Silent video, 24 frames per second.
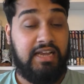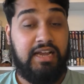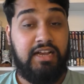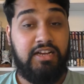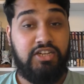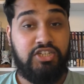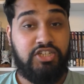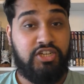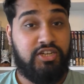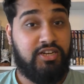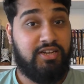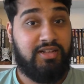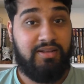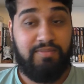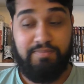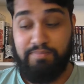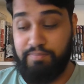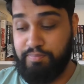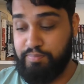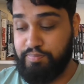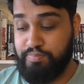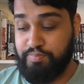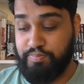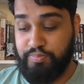actually
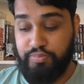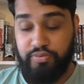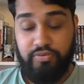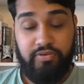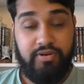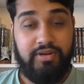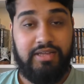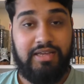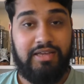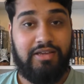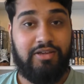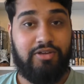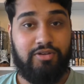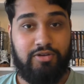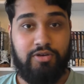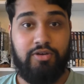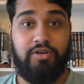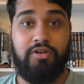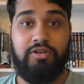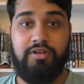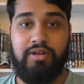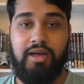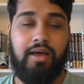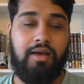pretty
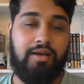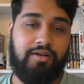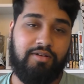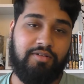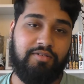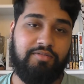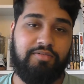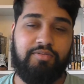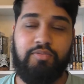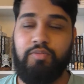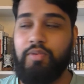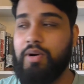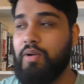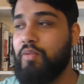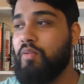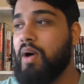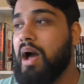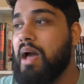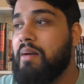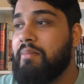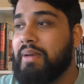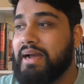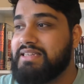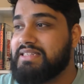good. Well,
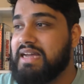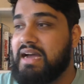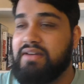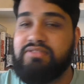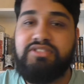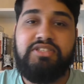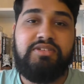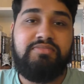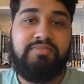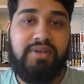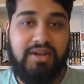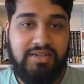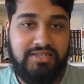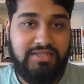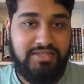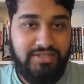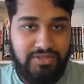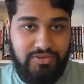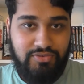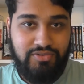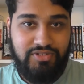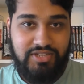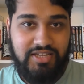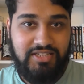why am I doubting Martin
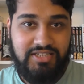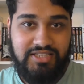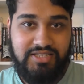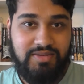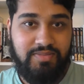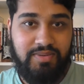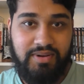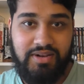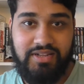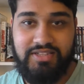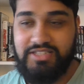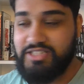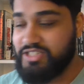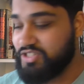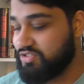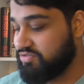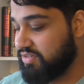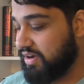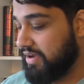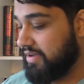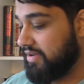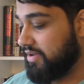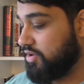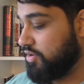Scorsese's ability to
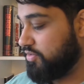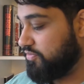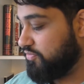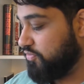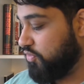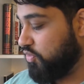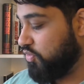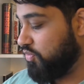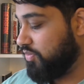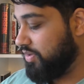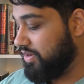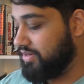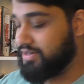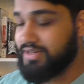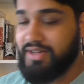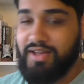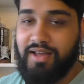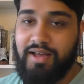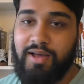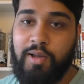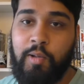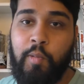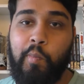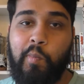write a good foreword,
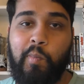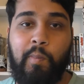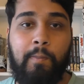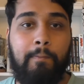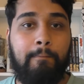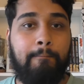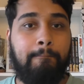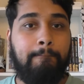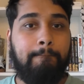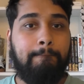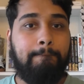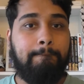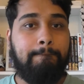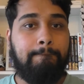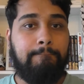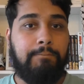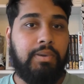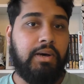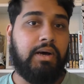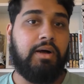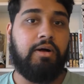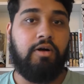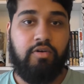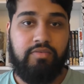huh?
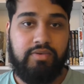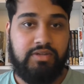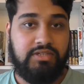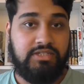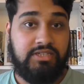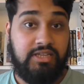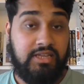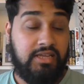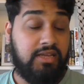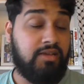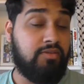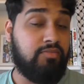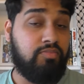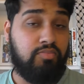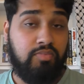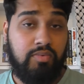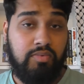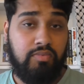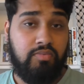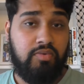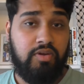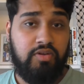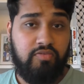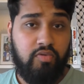But obviously he
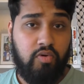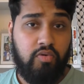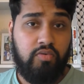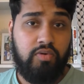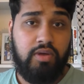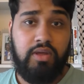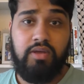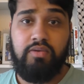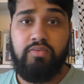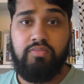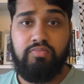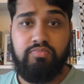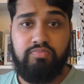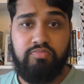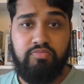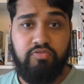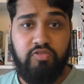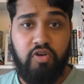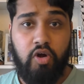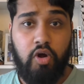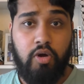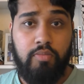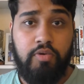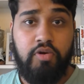
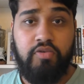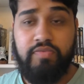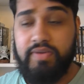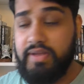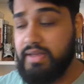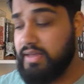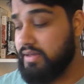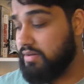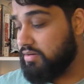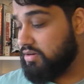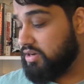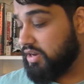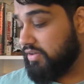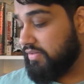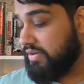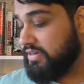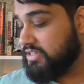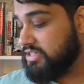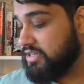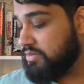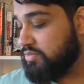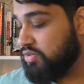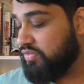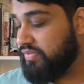wrote a movie and
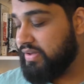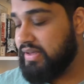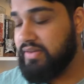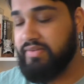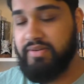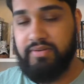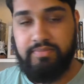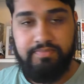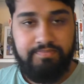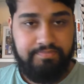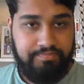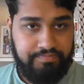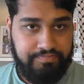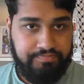directed a movie even.